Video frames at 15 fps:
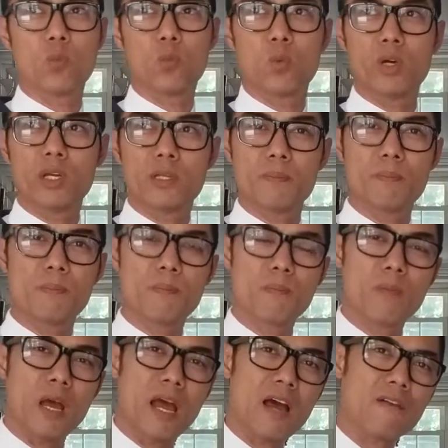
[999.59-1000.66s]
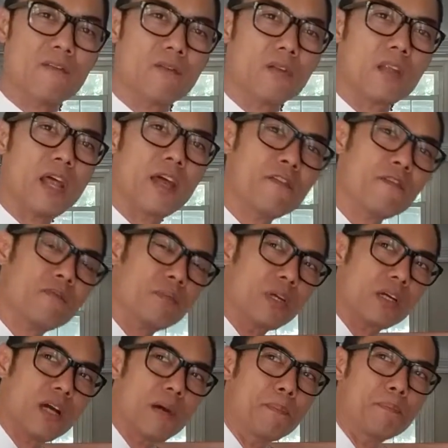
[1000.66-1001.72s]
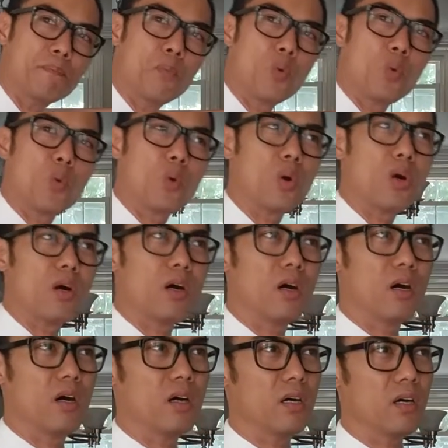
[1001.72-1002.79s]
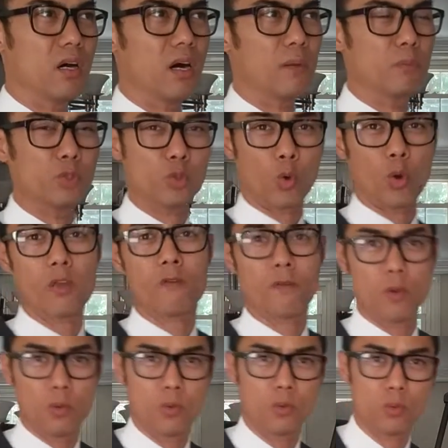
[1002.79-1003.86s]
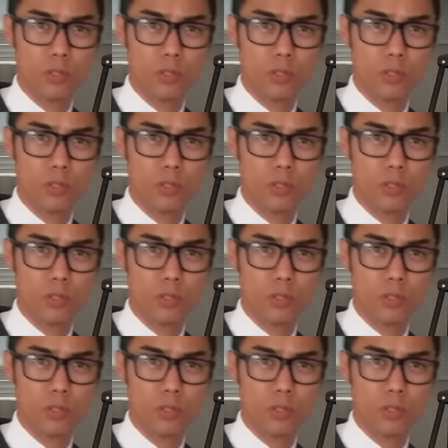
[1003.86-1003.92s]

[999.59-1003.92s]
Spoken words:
would have life become more joyful.